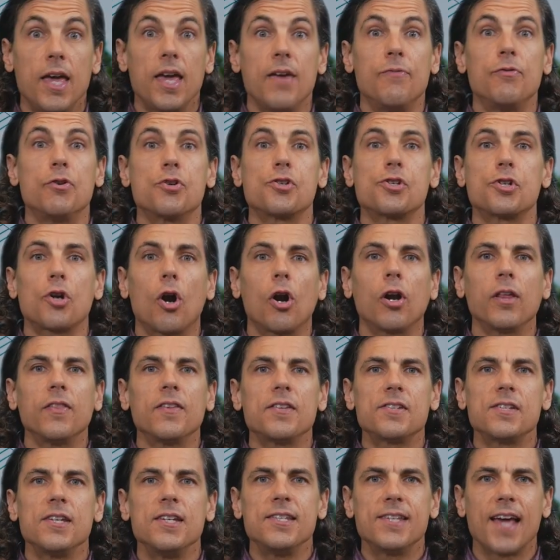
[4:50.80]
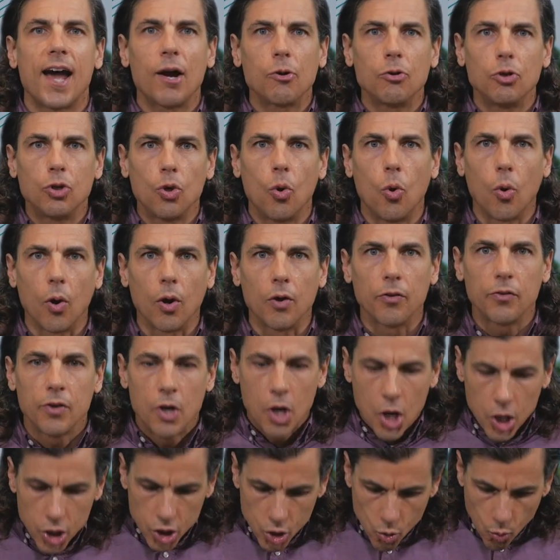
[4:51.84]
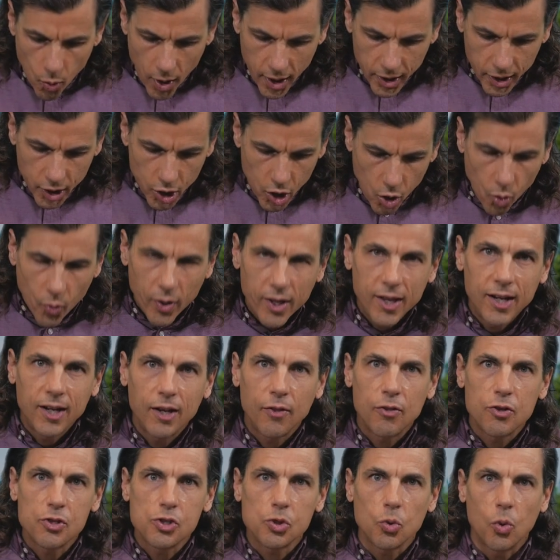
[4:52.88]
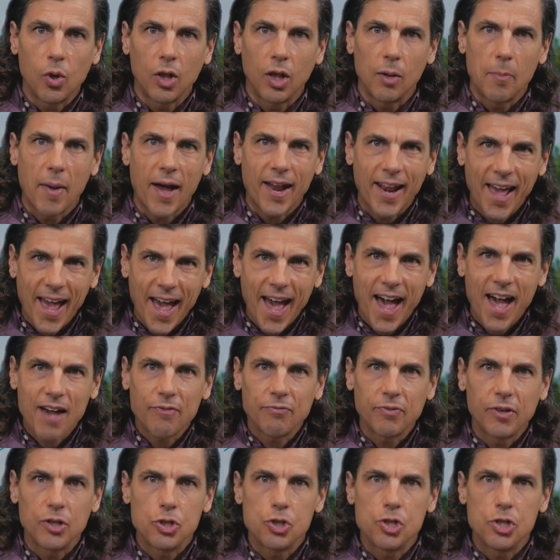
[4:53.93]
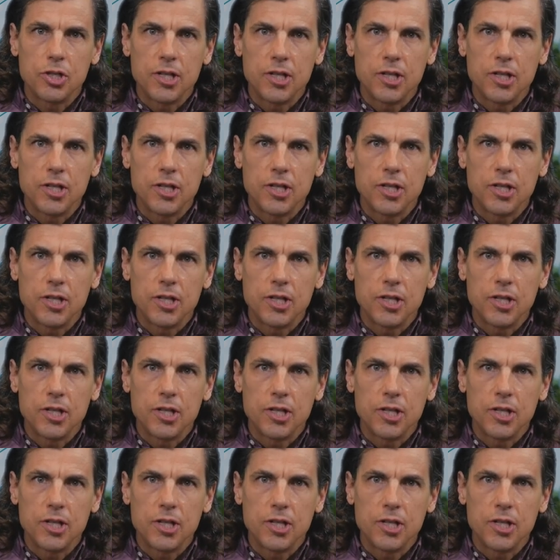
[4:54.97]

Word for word: If you're starting the seeds outdoors, you want to go into the soil about a half inch